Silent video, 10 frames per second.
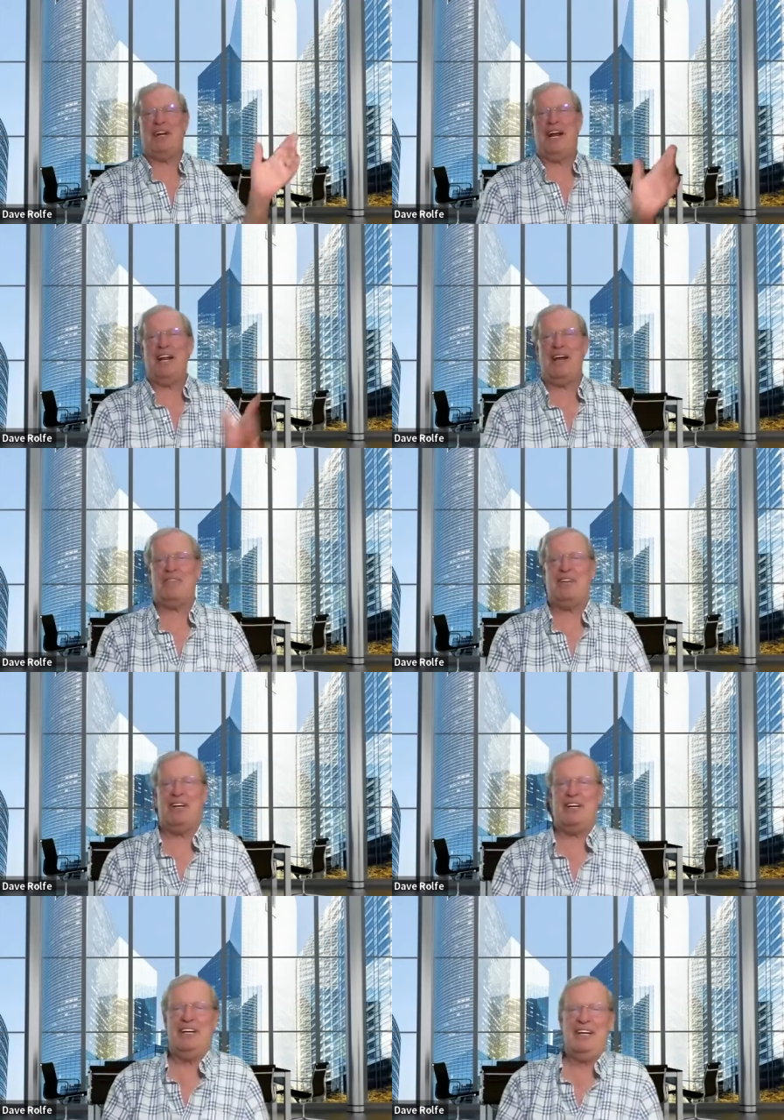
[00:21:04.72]
and I loved
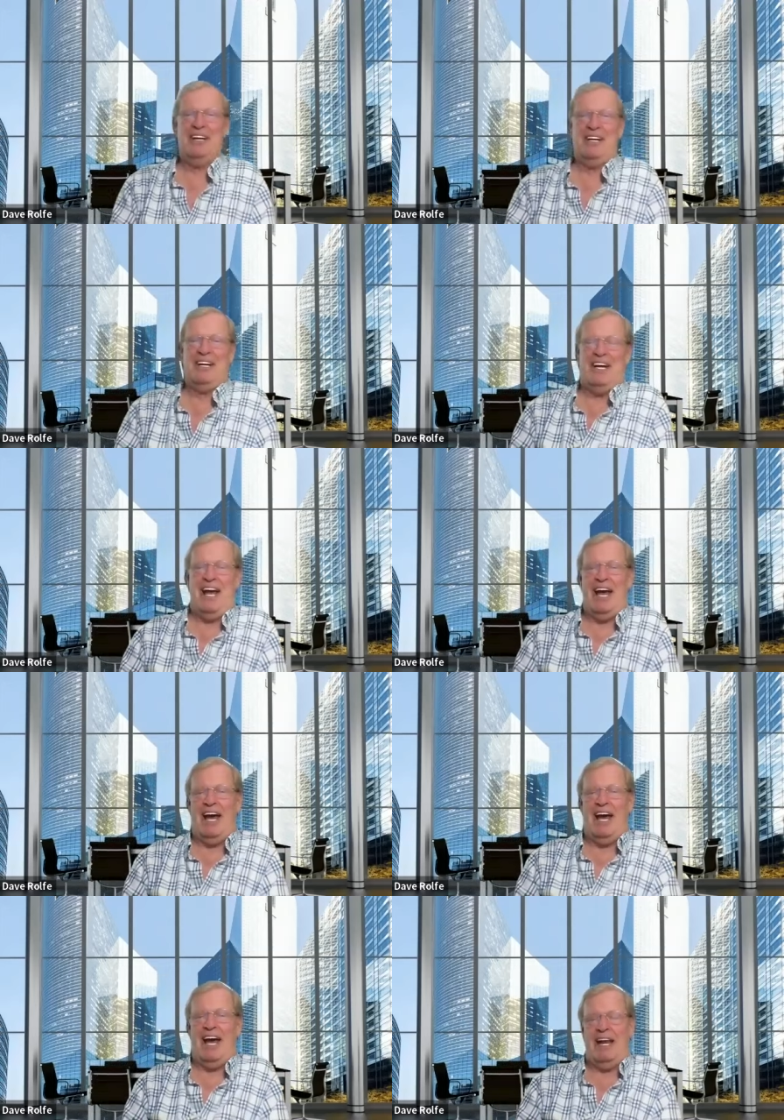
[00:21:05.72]
it.
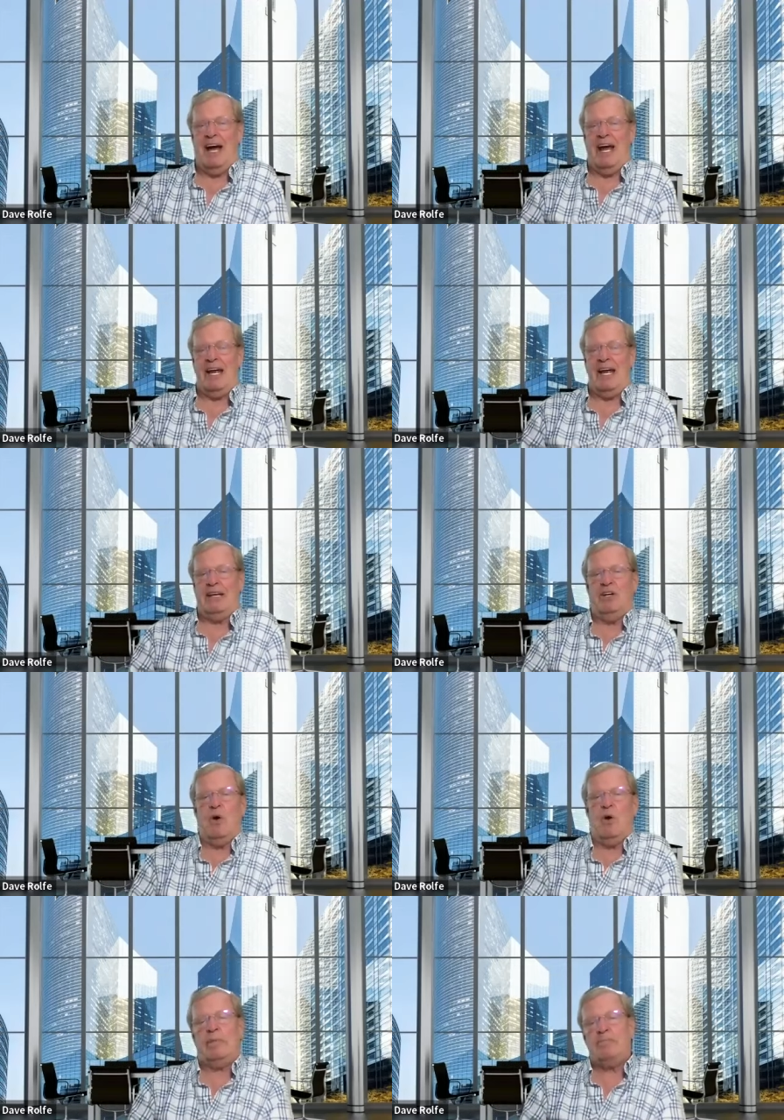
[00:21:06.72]
And I, you
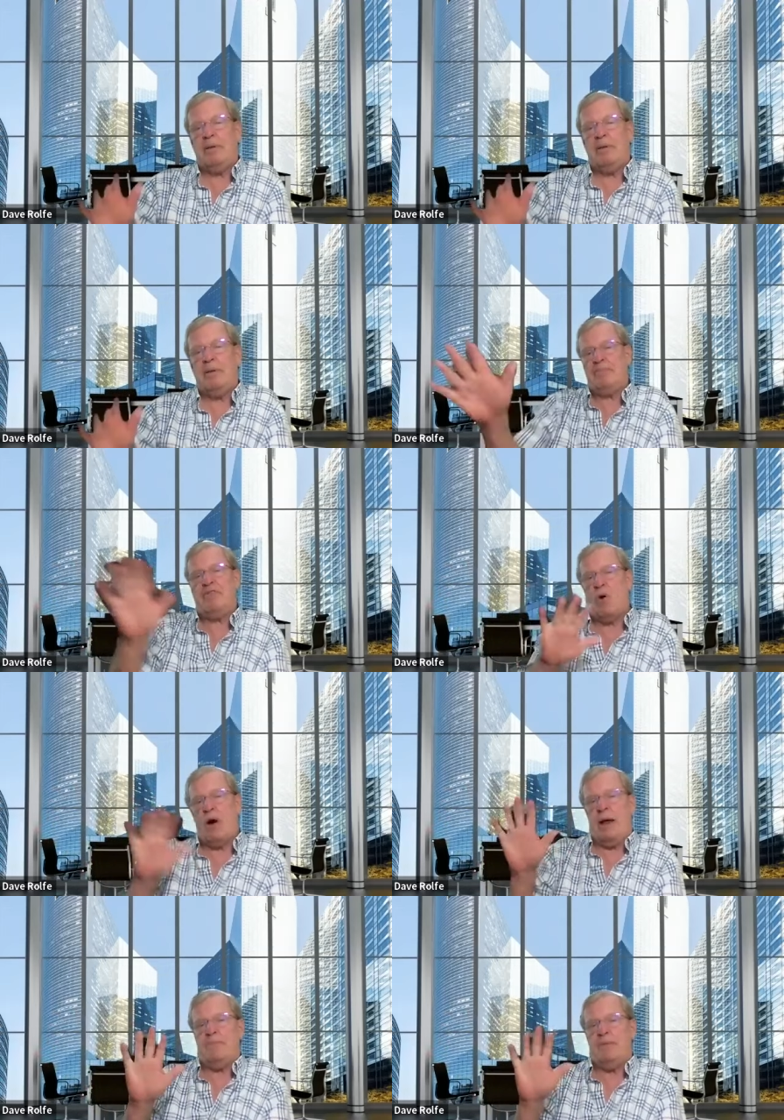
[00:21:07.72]
know,
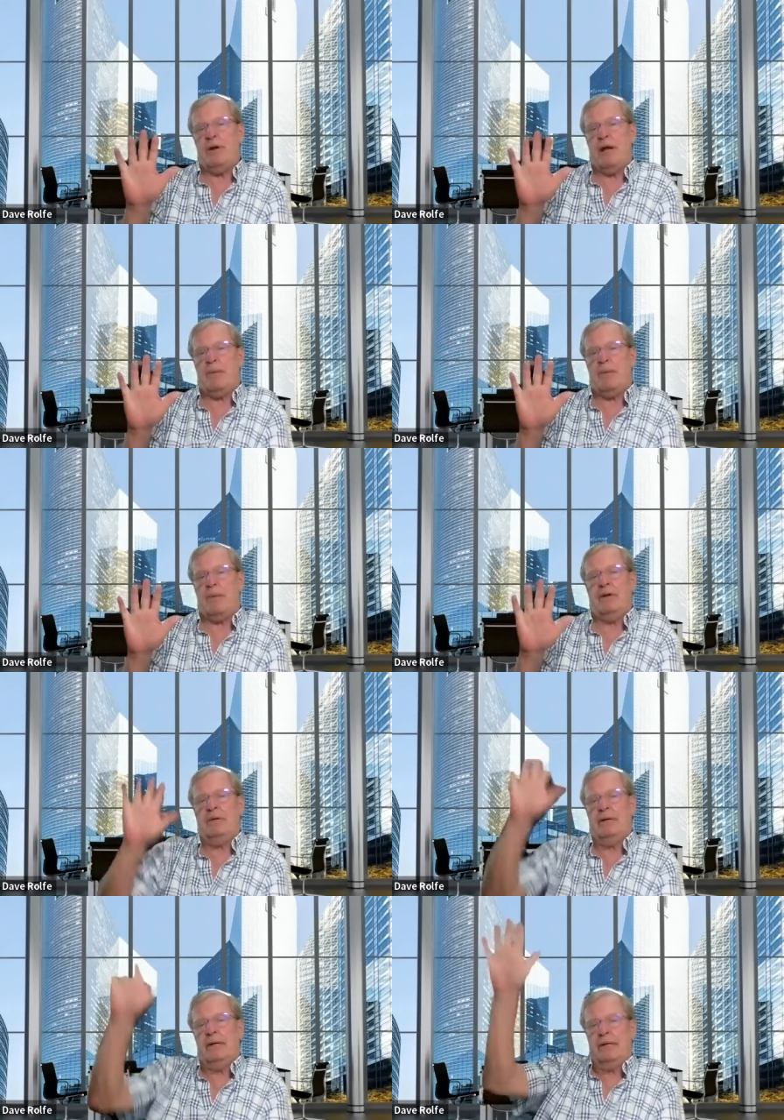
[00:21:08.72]
before I put up the
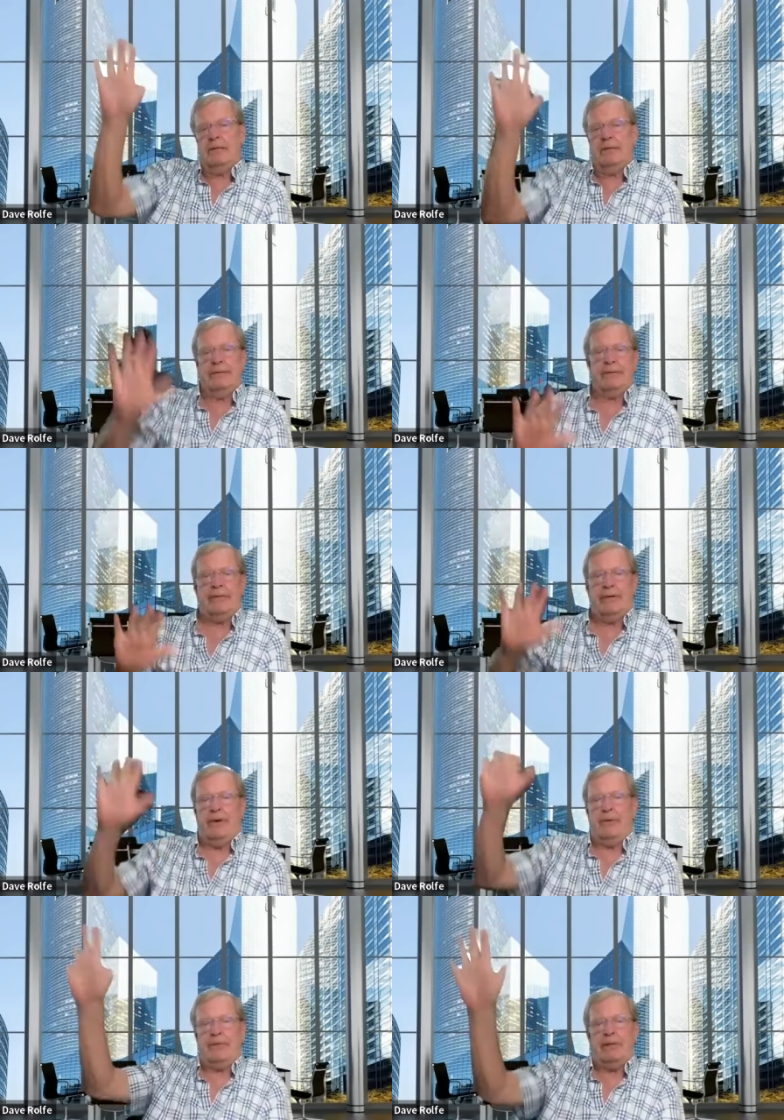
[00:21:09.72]
you
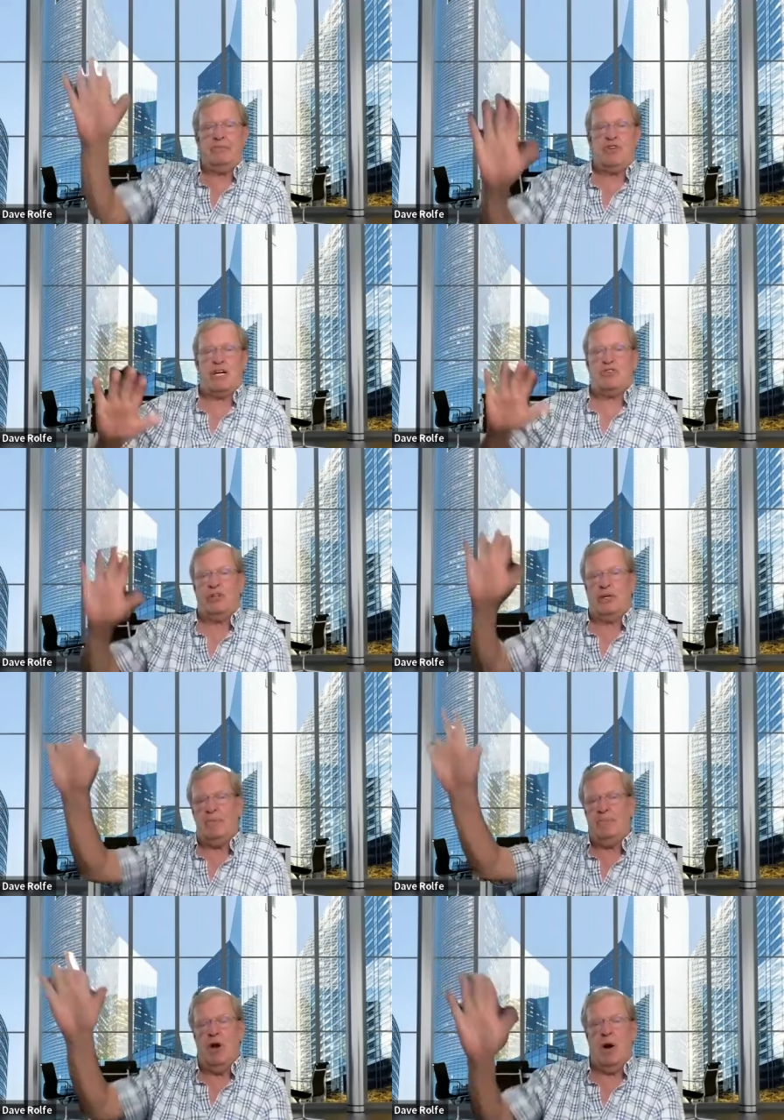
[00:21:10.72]
know the objection
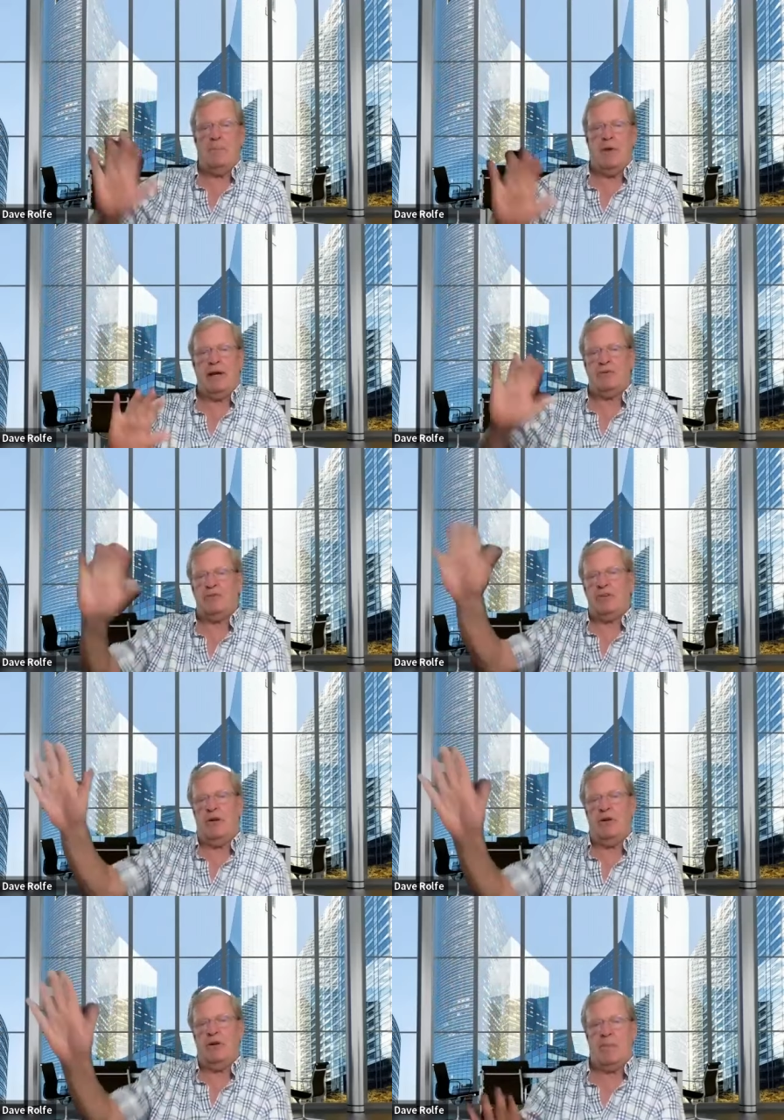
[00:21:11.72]
i'm no i'm not
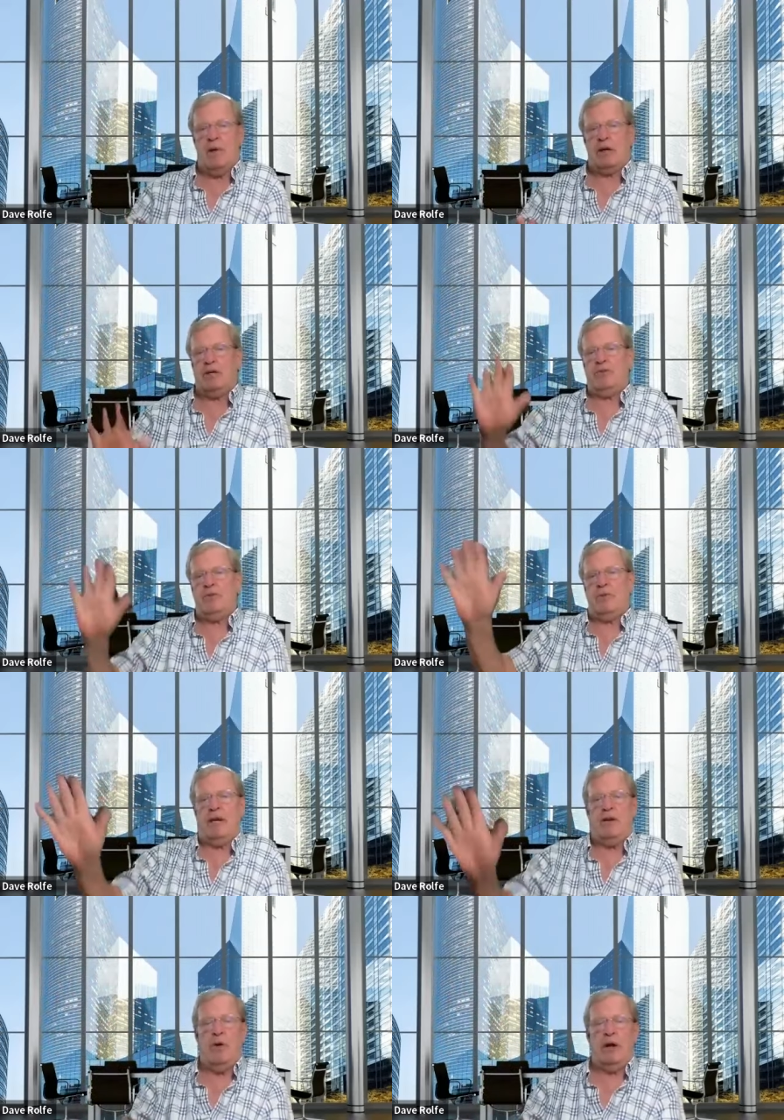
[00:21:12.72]
interested no i'm not going to do
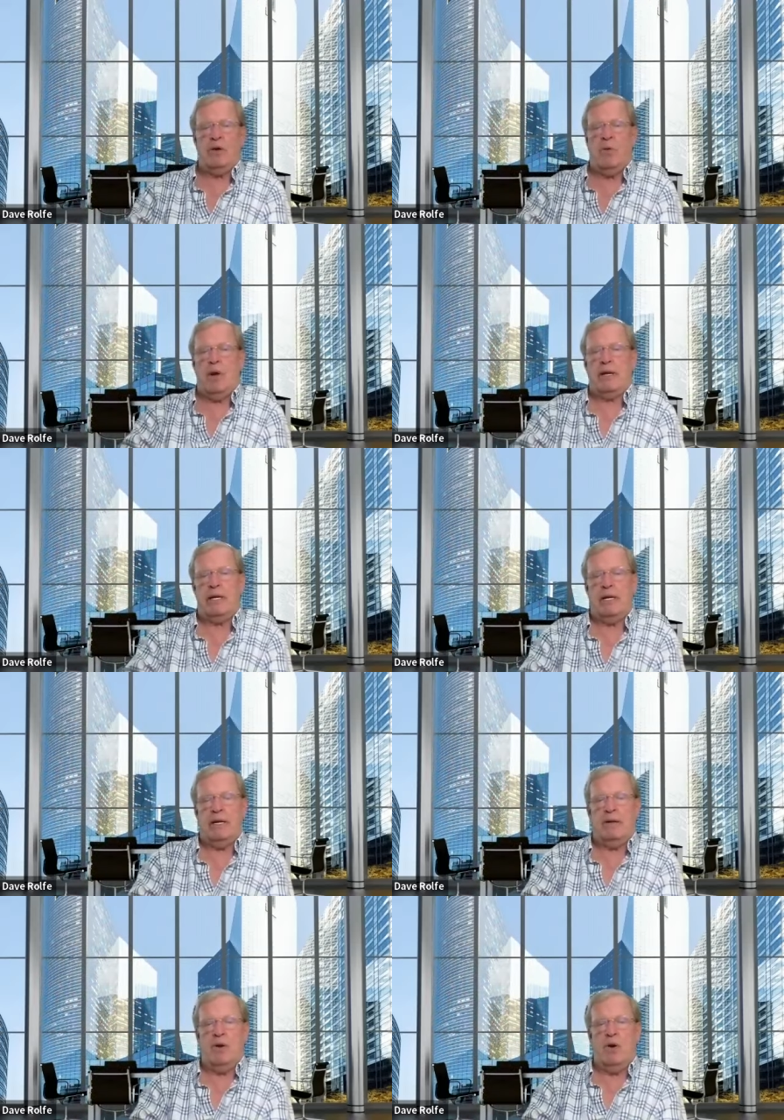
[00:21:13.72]
that no i don't want to eat
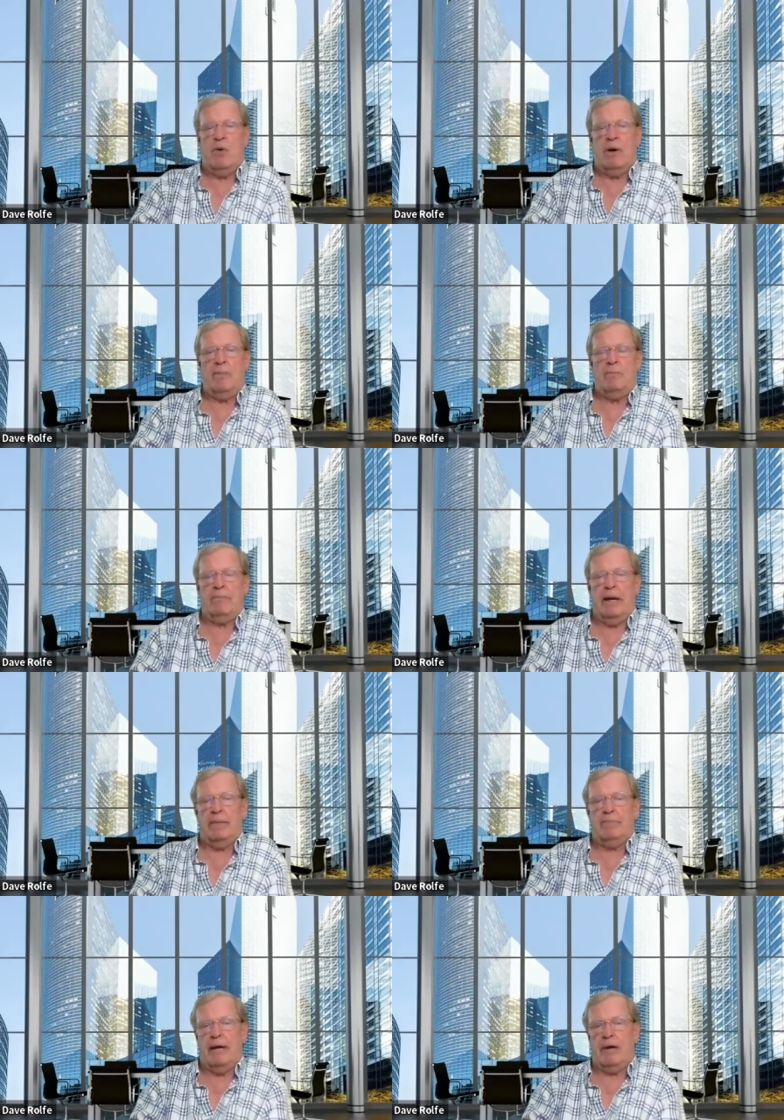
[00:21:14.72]
it no i'm
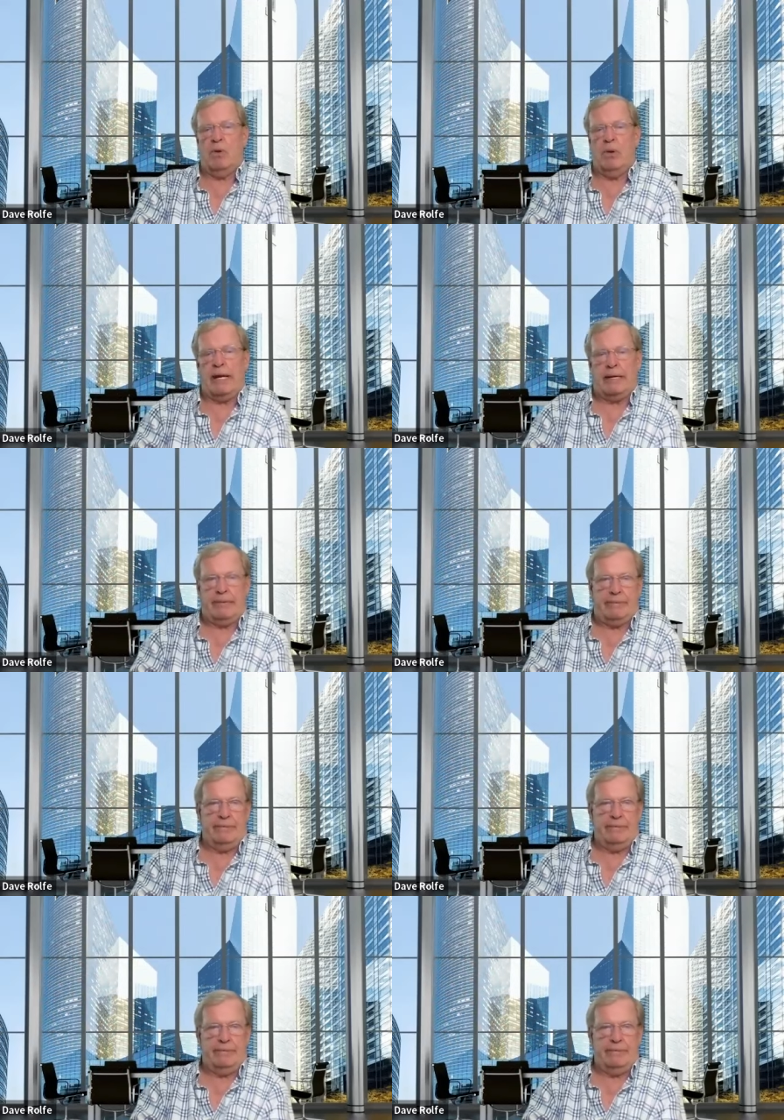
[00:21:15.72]
I, I don't like it